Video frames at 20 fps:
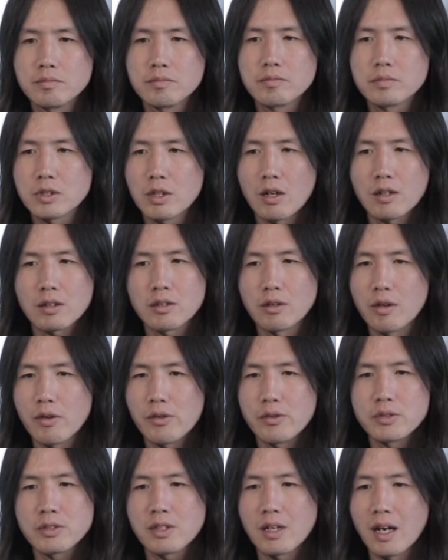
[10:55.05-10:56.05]
talked to all
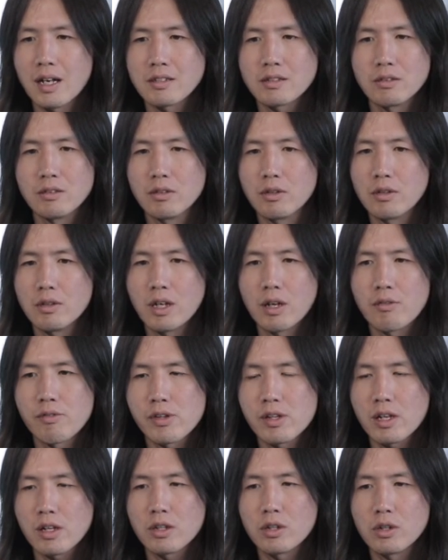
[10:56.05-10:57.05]
those guys and learned
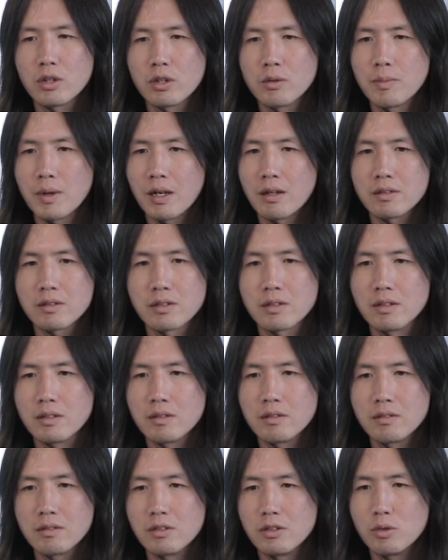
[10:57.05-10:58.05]
everything I could about the
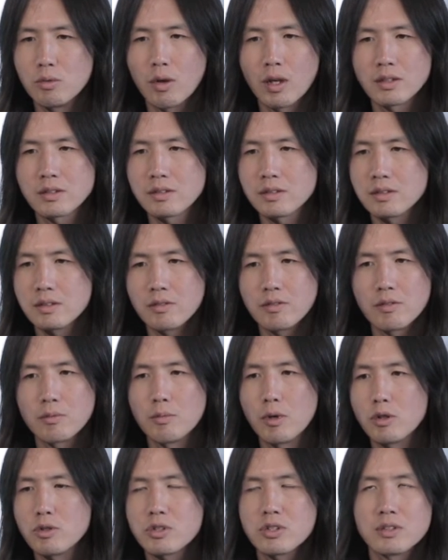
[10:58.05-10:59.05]
nuances of the
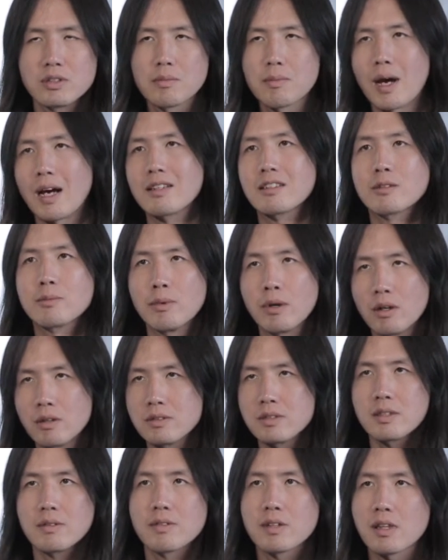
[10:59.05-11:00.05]
motions of basketball
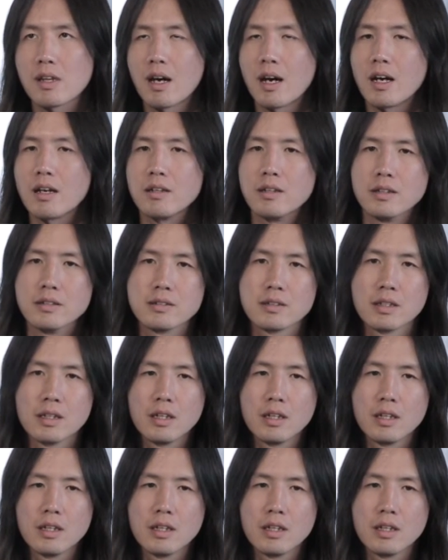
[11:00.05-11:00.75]
and stuff like that, and